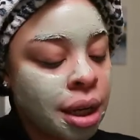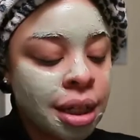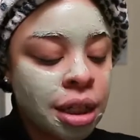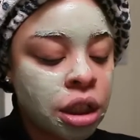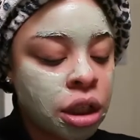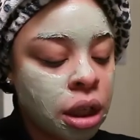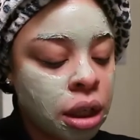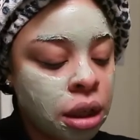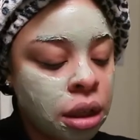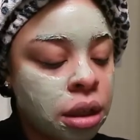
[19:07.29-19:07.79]

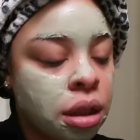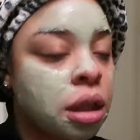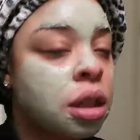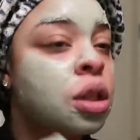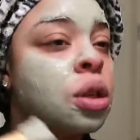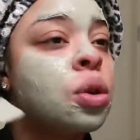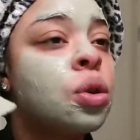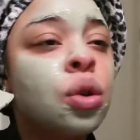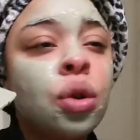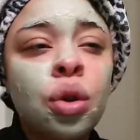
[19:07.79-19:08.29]
chin, it's
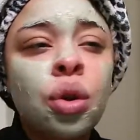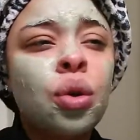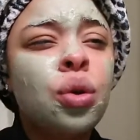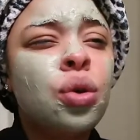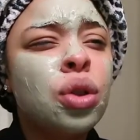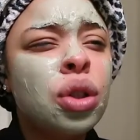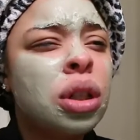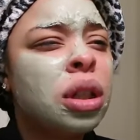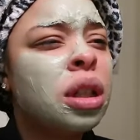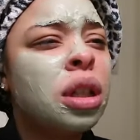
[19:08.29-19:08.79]

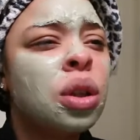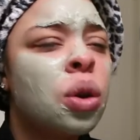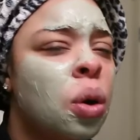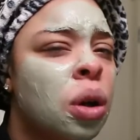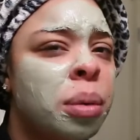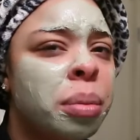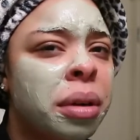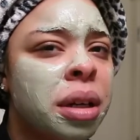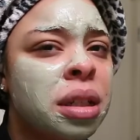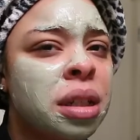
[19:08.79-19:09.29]
usually the
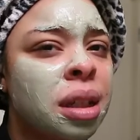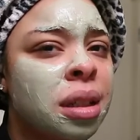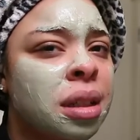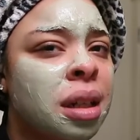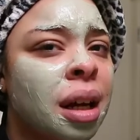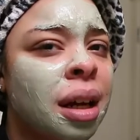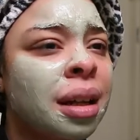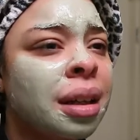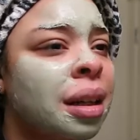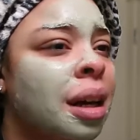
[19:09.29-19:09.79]
only place that's
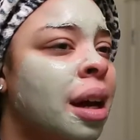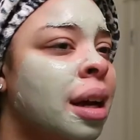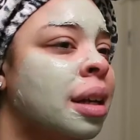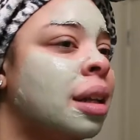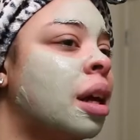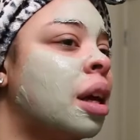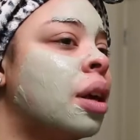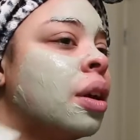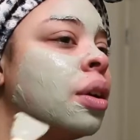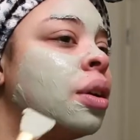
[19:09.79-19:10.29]
like light
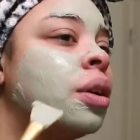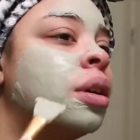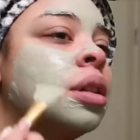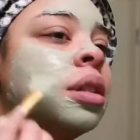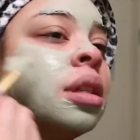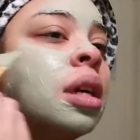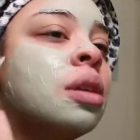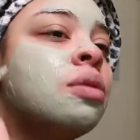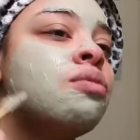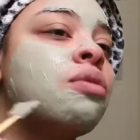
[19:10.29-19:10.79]
layer is
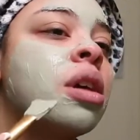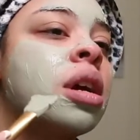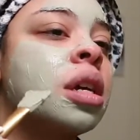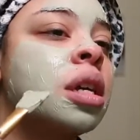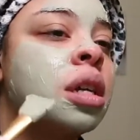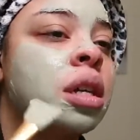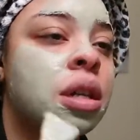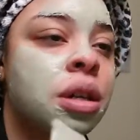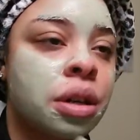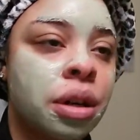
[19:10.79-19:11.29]
like right
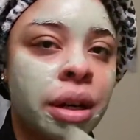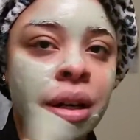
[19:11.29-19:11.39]
here.